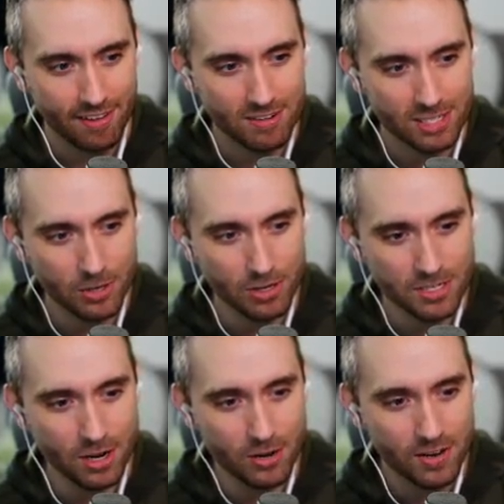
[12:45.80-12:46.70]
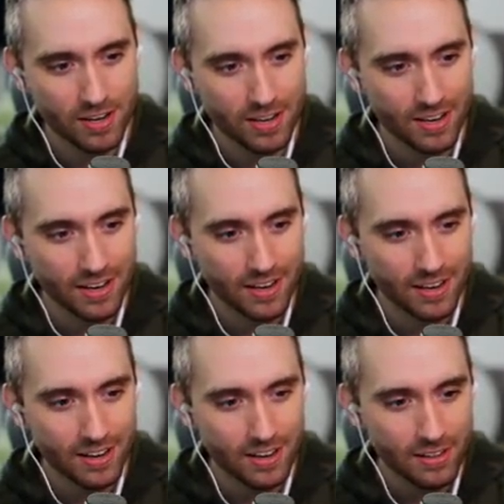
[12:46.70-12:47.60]
Also, there's no...
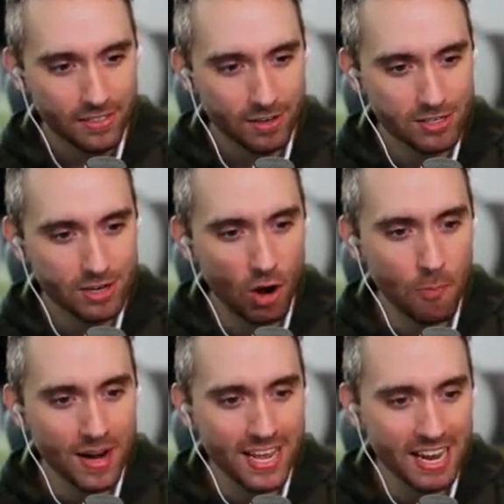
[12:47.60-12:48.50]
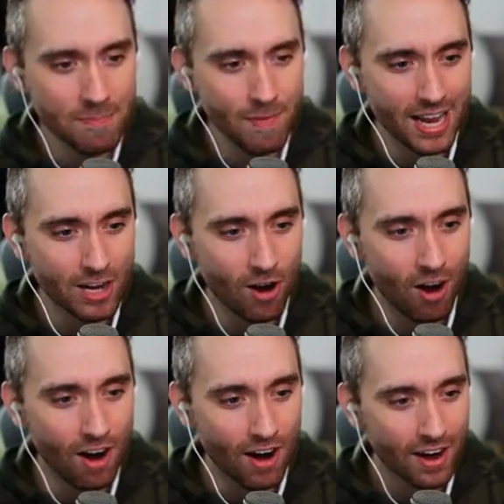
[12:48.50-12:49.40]
There's nobody in my
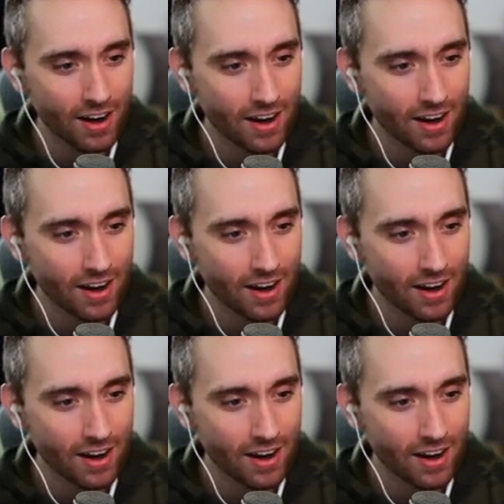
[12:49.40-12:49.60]
car.